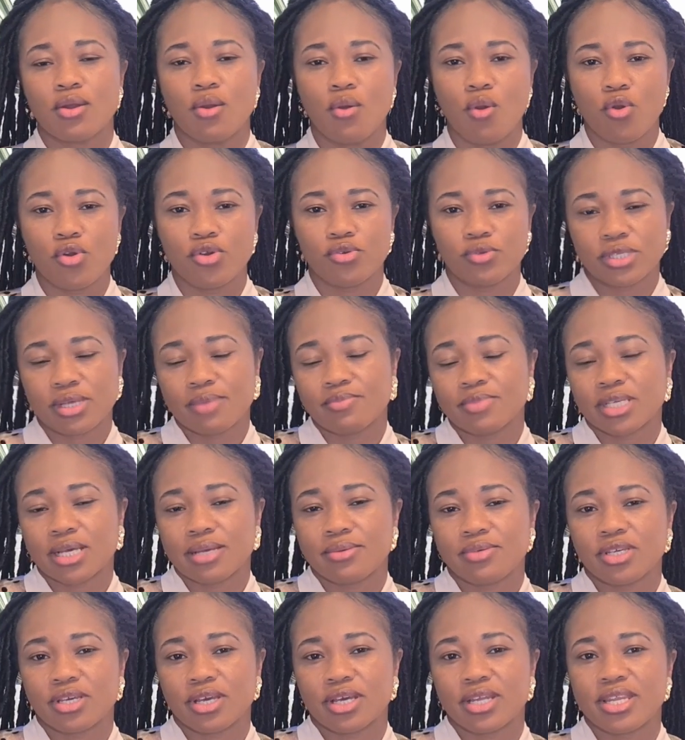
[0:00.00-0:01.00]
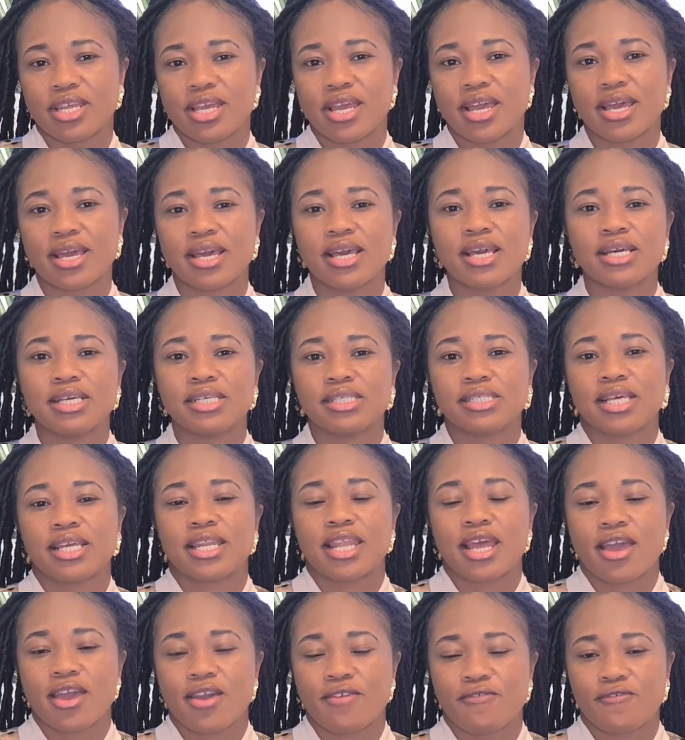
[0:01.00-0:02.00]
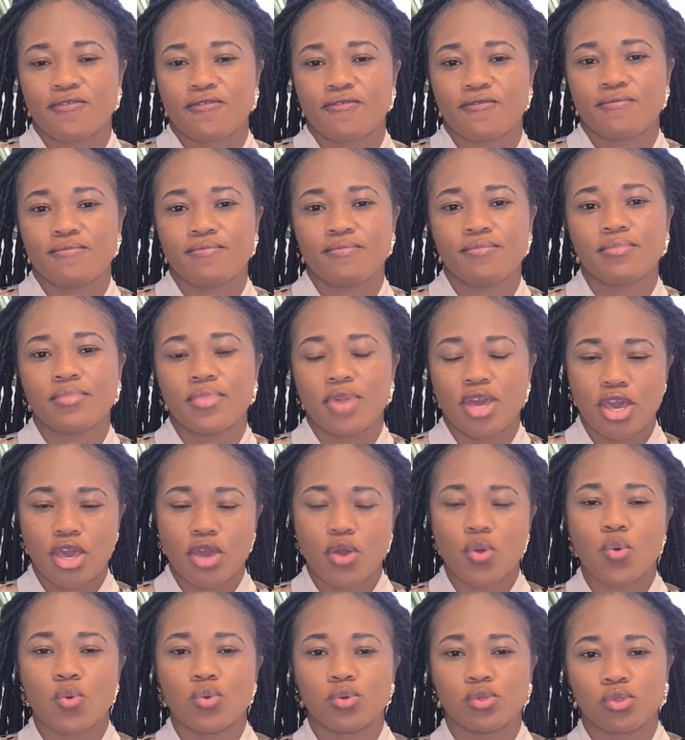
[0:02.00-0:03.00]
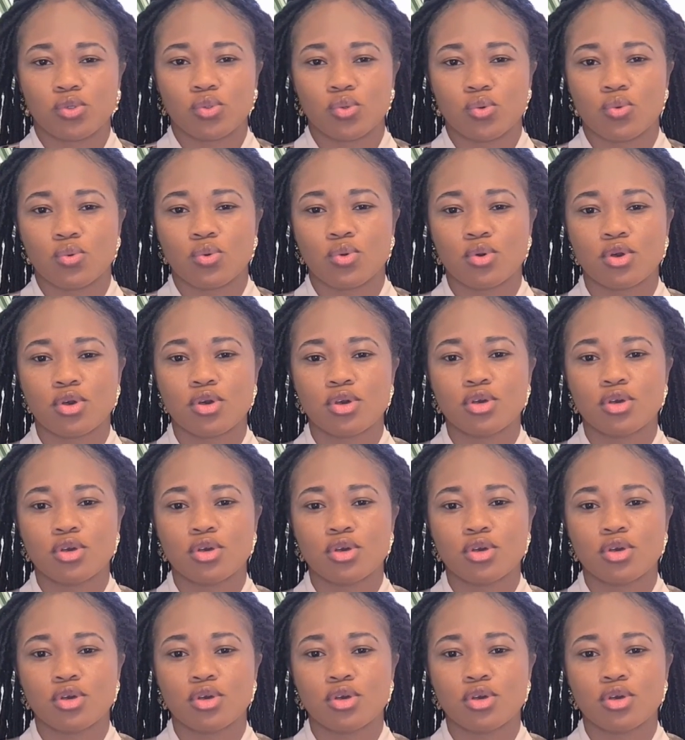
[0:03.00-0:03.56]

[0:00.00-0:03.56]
or sometimes you can hear ZFAO2.